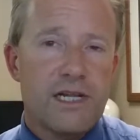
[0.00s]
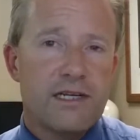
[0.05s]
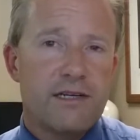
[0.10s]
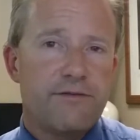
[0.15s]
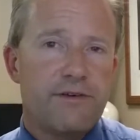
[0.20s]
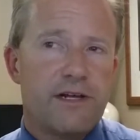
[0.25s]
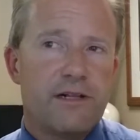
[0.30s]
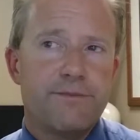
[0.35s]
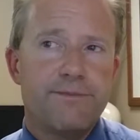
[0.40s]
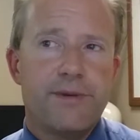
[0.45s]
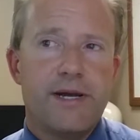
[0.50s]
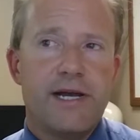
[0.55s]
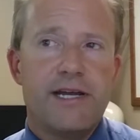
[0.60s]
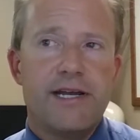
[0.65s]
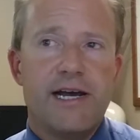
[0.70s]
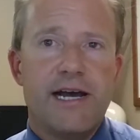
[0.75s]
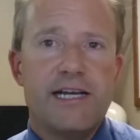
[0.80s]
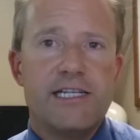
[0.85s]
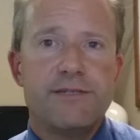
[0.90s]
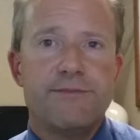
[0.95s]
developed by
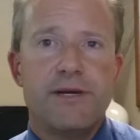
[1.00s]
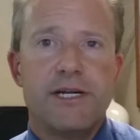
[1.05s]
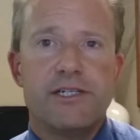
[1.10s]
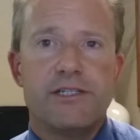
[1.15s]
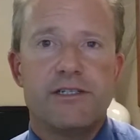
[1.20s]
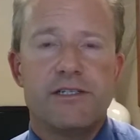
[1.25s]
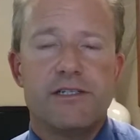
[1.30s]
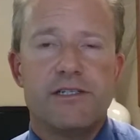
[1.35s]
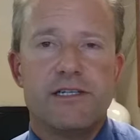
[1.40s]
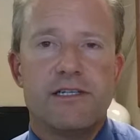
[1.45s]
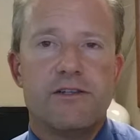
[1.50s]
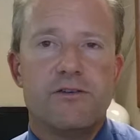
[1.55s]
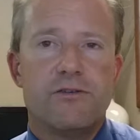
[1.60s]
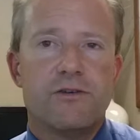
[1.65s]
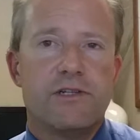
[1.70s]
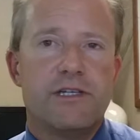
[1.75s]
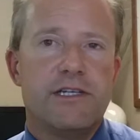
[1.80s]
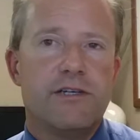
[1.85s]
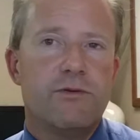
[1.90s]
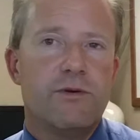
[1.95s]
an eye specialist in the
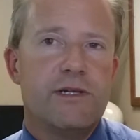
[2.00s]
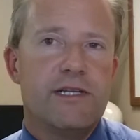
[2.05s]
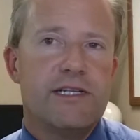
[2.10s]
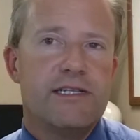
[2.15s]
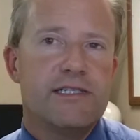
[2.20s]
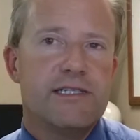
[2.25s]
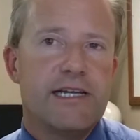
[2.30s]
early 20th